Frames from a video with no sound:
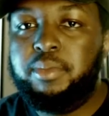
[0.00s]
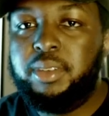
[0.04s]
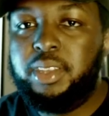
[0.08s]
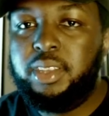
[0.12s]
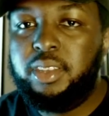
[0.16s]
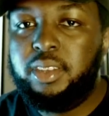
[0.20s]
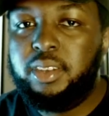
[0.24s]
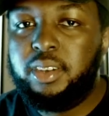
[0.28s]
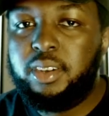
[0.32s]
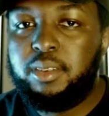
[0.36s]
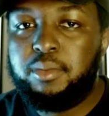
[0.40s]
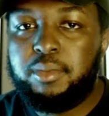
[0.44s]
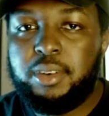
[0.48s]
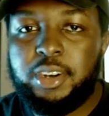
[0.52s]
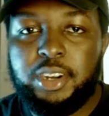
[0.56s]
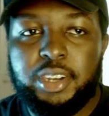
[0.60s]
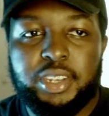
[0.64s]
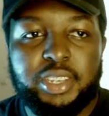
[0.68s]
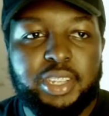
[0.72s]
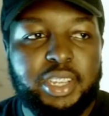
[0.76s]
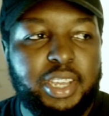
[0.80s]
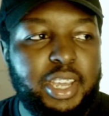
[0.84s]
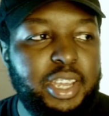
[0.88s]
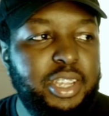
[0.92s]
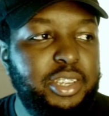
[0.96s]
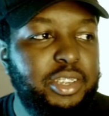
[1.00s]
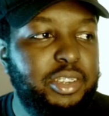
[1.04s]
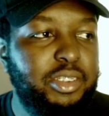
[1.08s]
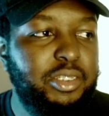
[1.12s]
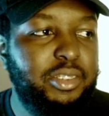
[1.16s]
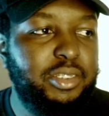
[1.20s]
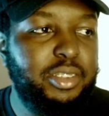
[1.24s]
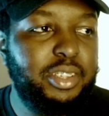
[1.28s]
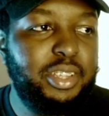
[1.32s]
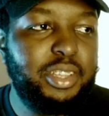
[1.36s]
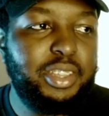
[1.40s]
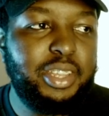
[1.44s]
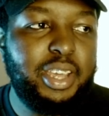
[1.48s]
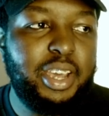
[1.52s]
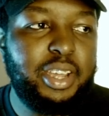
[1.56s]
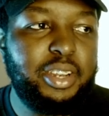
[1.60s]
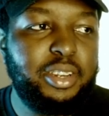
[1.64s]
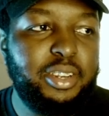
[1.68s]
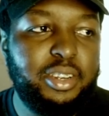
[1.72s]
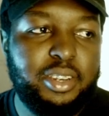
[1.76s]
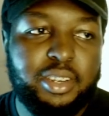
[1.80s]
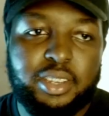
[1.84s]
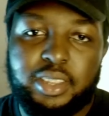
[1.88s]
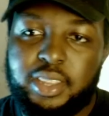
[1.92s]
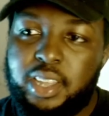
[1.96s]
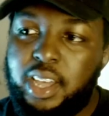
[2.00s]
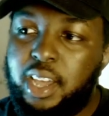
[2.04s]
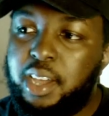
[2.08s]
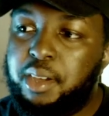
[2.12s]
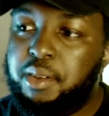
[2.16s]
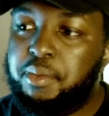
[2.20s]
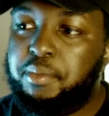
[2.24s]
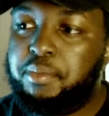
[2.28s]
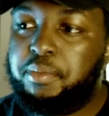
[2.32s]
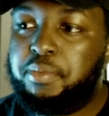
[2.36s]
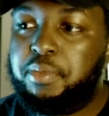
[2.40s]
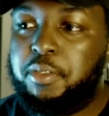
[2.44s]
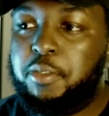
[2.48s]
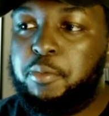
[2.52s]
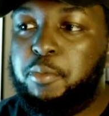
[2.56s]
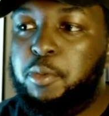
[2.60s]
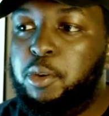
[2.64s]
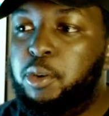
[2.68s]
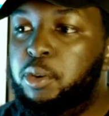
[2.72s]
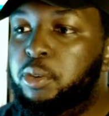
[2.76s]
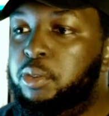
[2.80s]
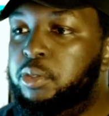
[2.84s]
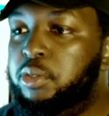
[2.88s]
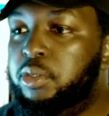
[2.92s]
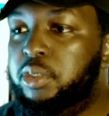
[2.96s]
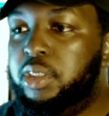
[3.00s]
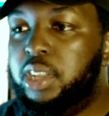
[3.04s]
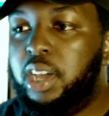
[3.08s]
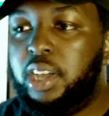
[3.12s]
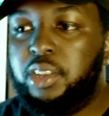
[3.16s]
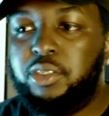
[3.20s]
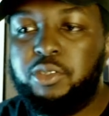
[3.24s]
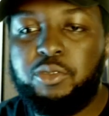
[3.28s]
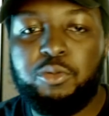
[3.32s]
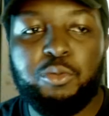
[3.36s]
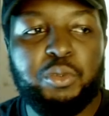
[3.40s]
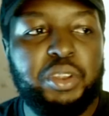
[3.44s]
be a marketing agency that's